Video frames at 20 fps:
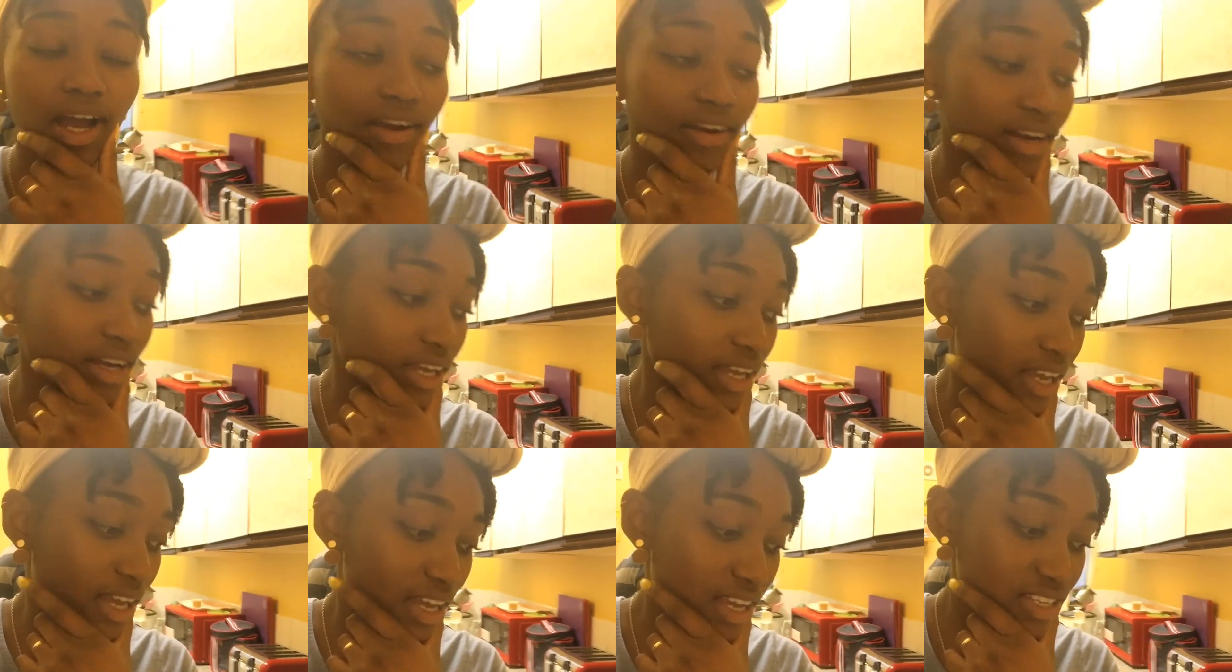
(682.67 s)

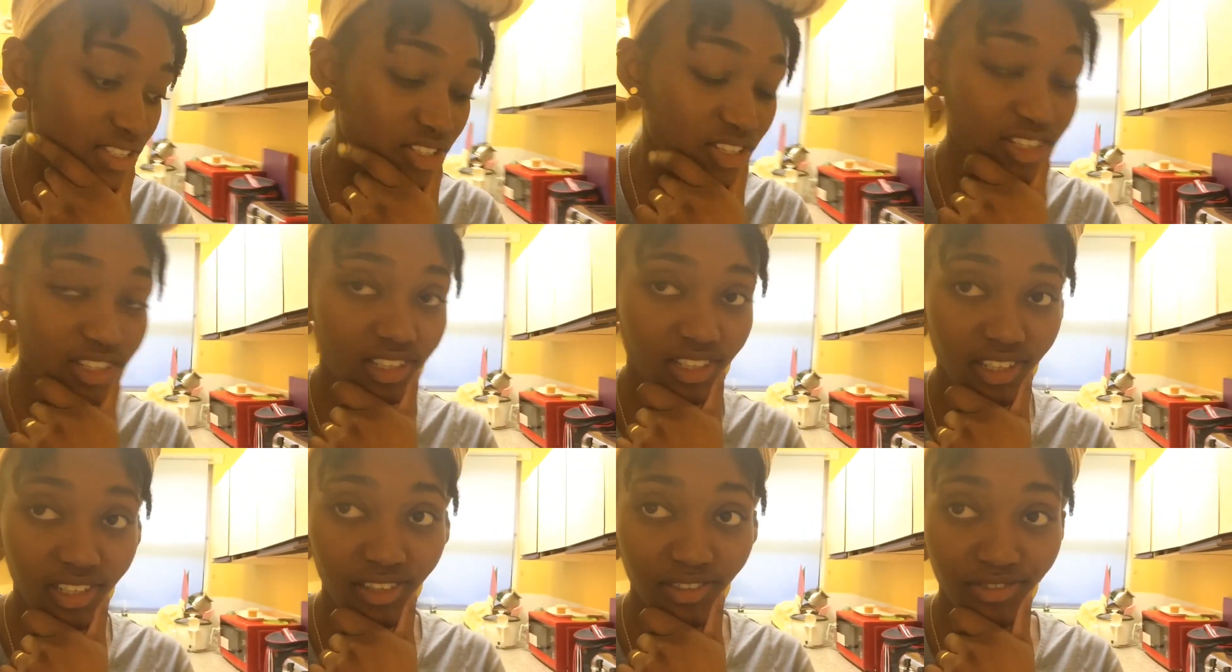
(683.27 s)
Alright guys, so
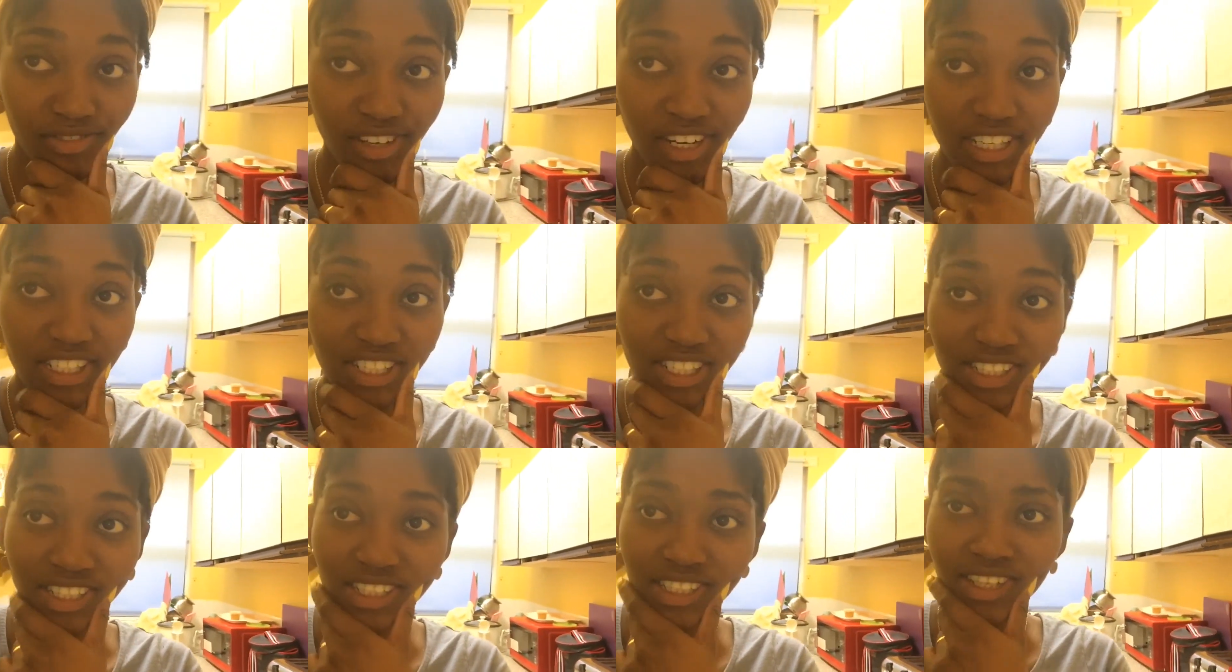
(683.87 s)
the fried
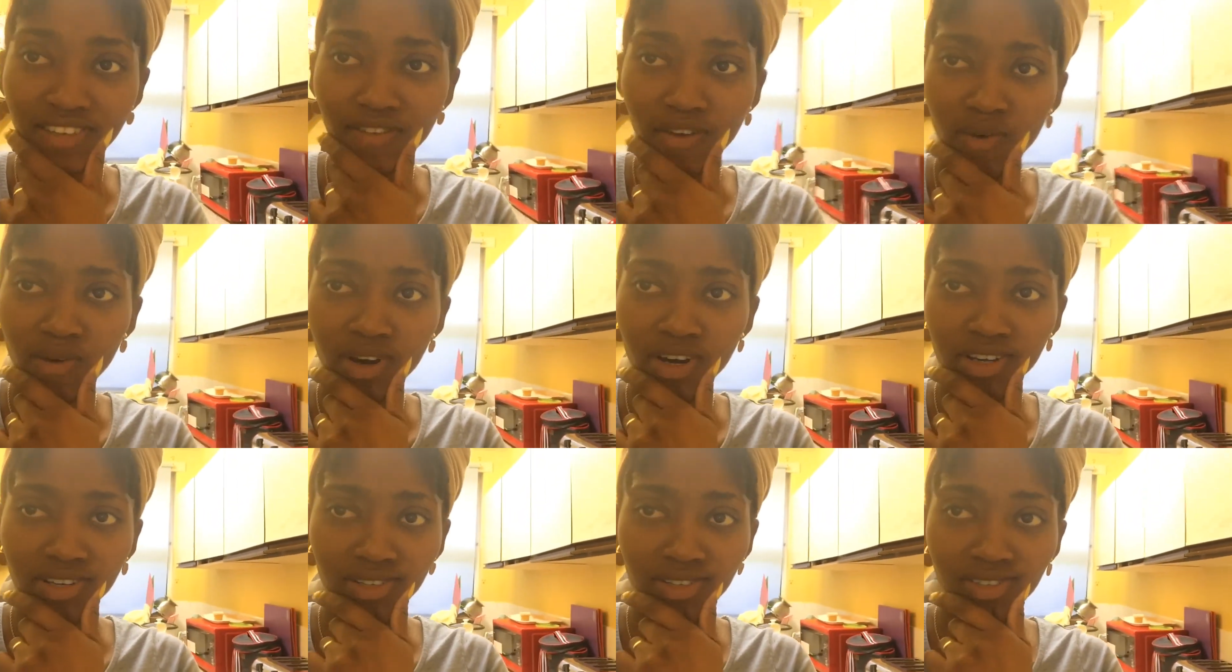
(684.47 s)
chicken never
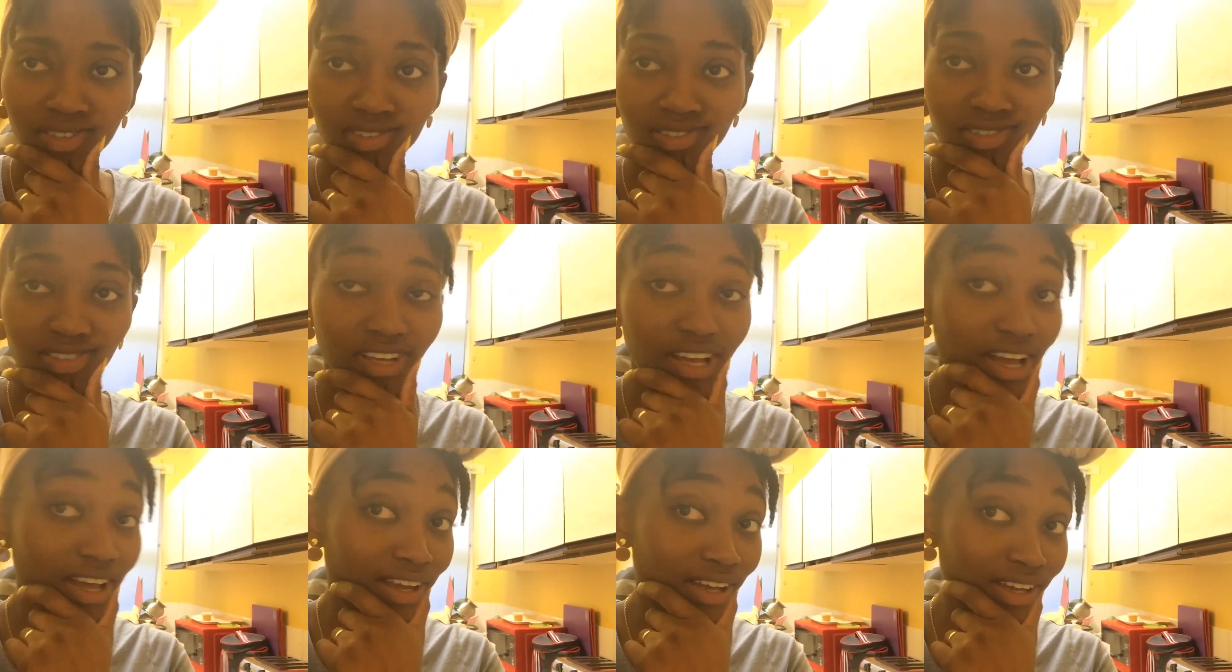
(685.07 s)
worked out.
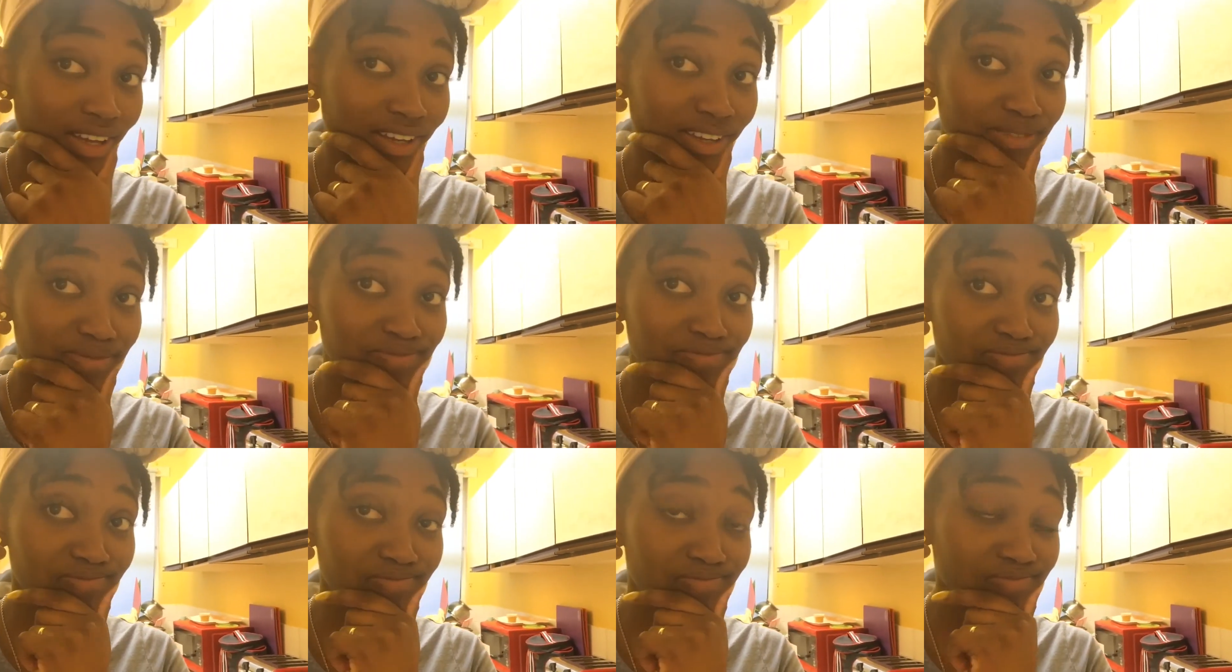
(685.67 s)

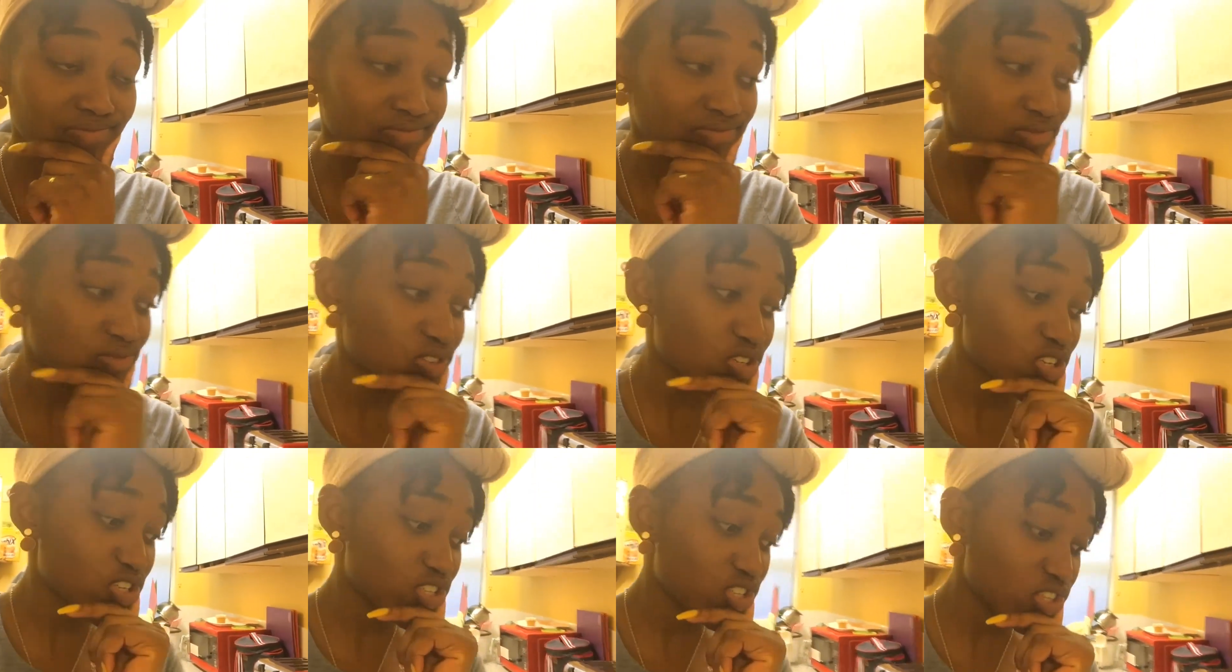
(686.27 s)

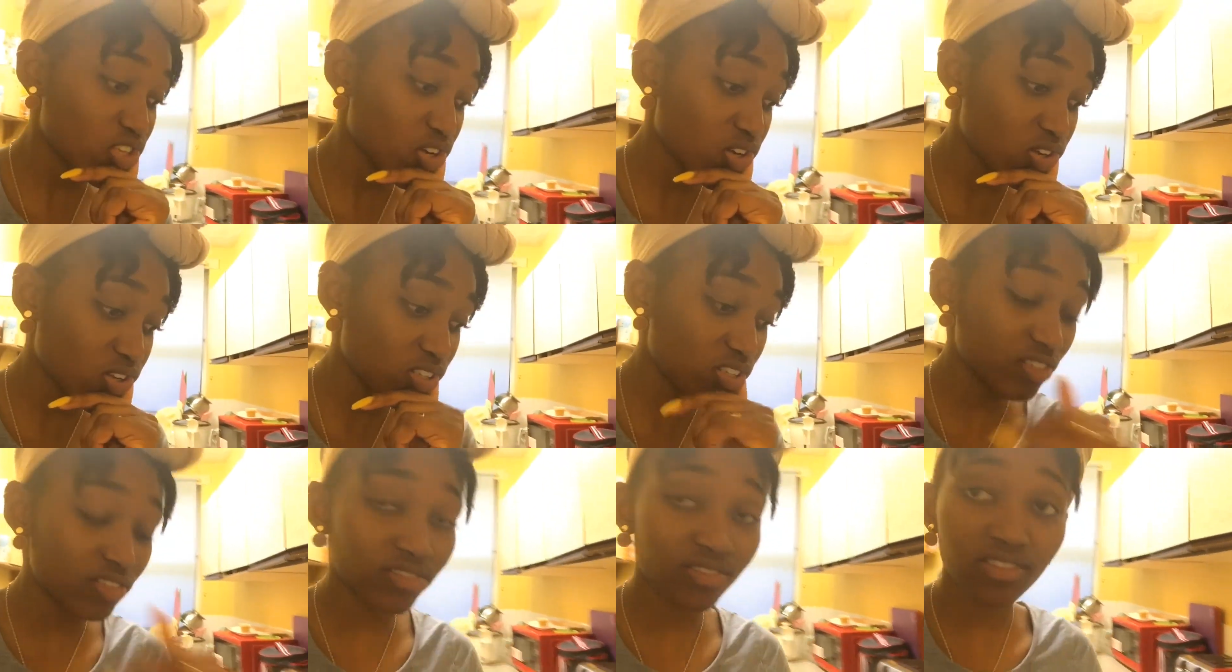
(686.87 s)
So,
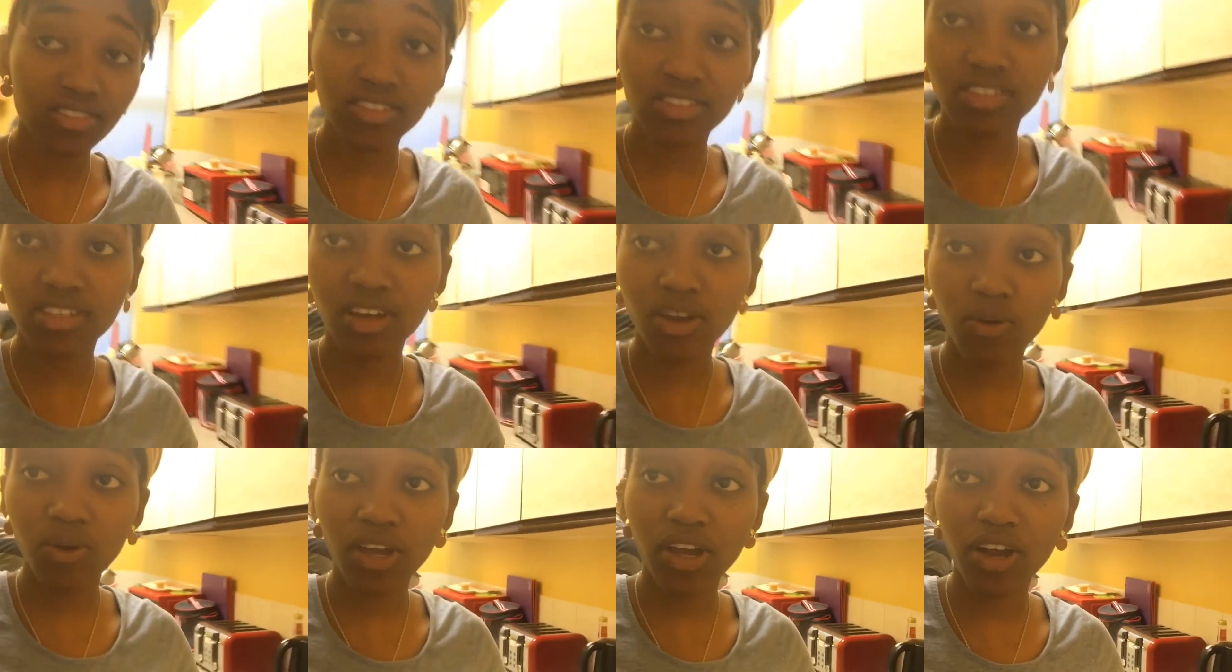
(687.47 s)

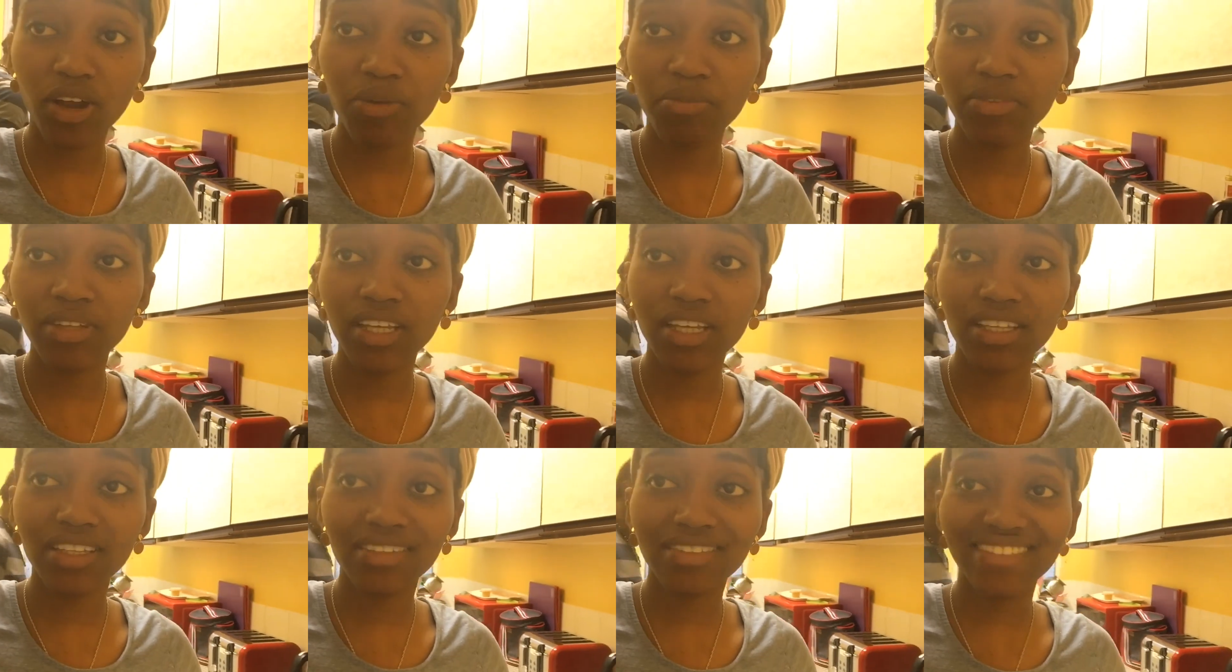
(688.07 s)
quick
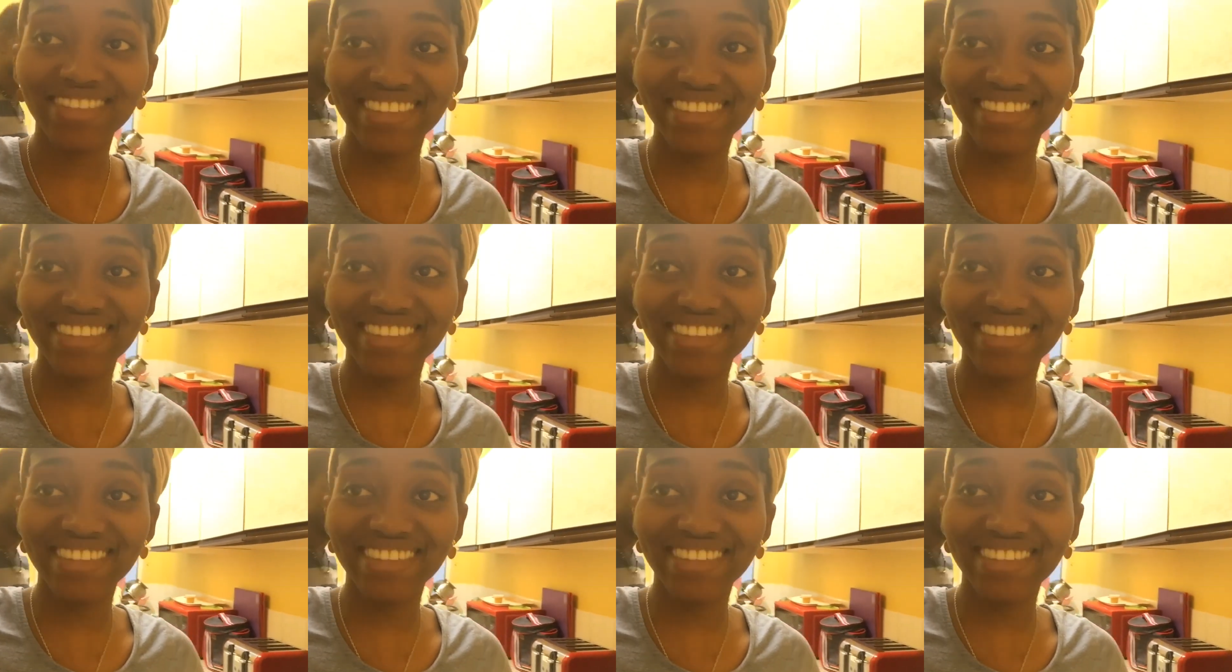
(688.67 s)
update.